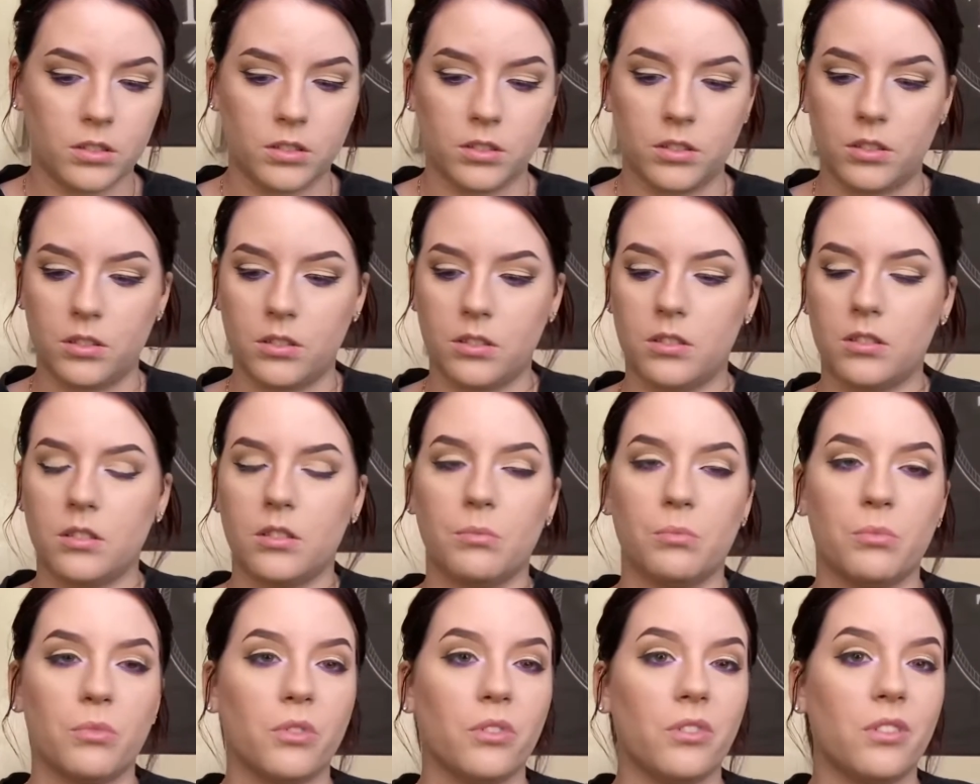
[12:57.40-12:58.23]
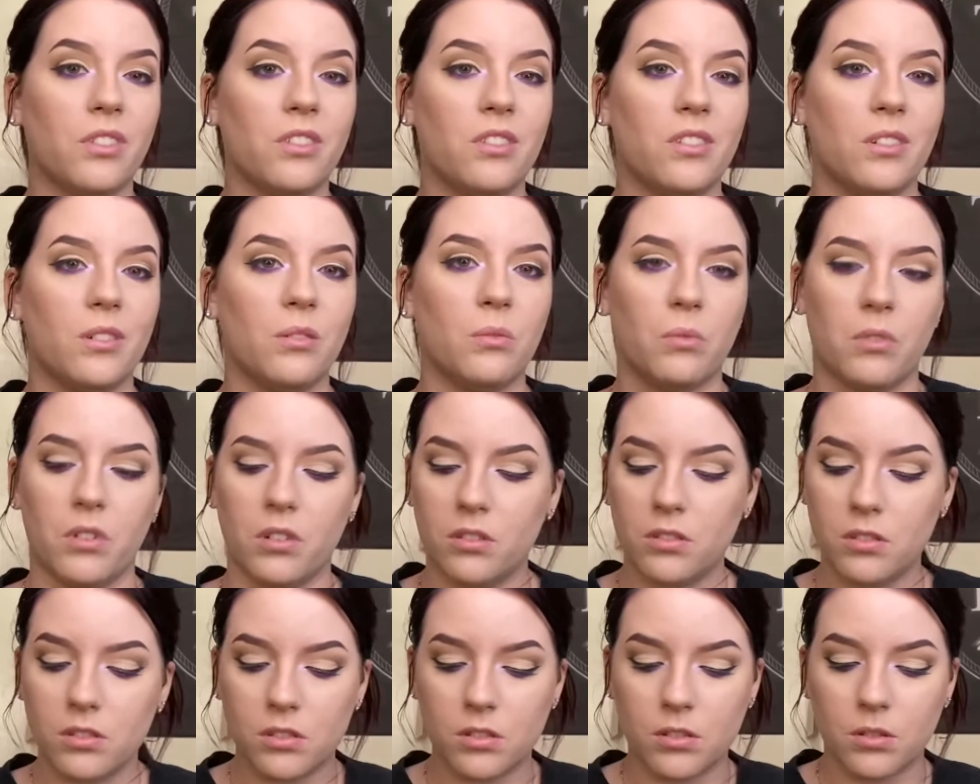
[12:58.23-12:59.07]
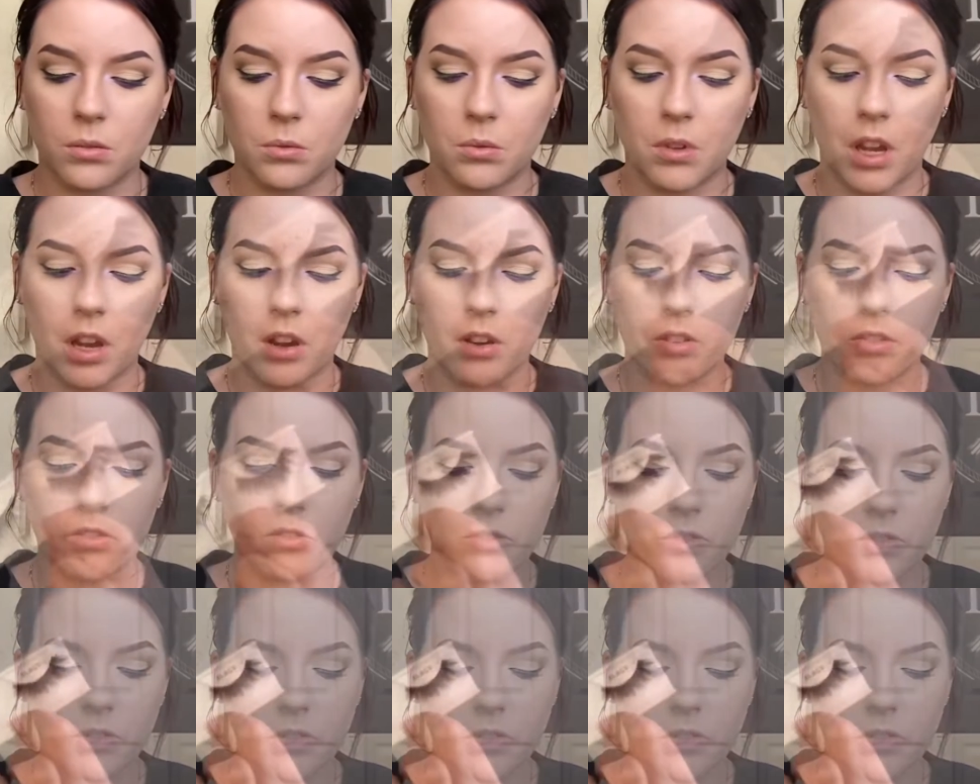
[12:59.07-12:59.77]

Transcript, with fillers: Just some little thin ones, who cares?